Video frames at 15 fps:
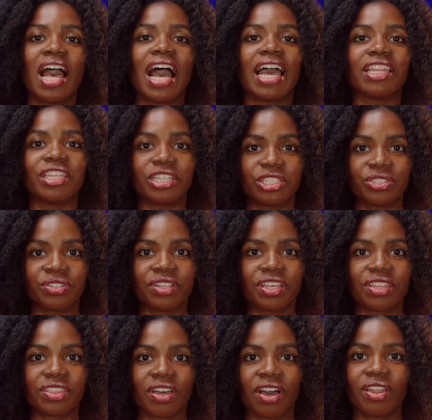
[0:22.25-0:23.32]
I literally
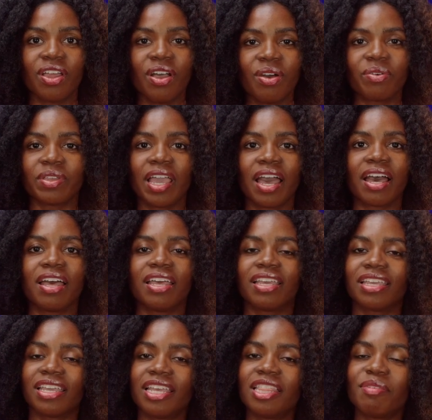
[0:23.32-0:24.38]
thought, oh yeah,
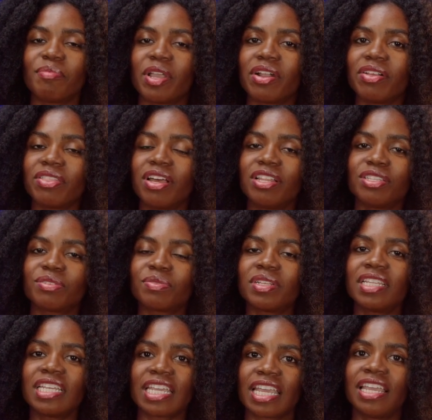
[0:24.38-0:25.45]
can the marathons
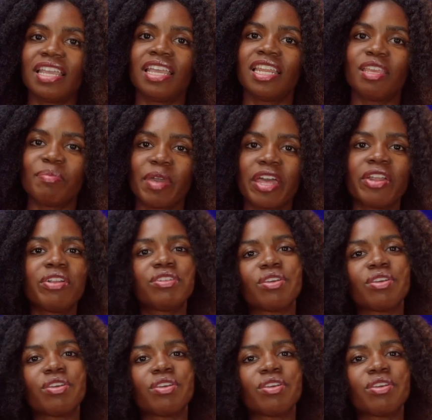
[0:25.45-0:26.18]
really get any better?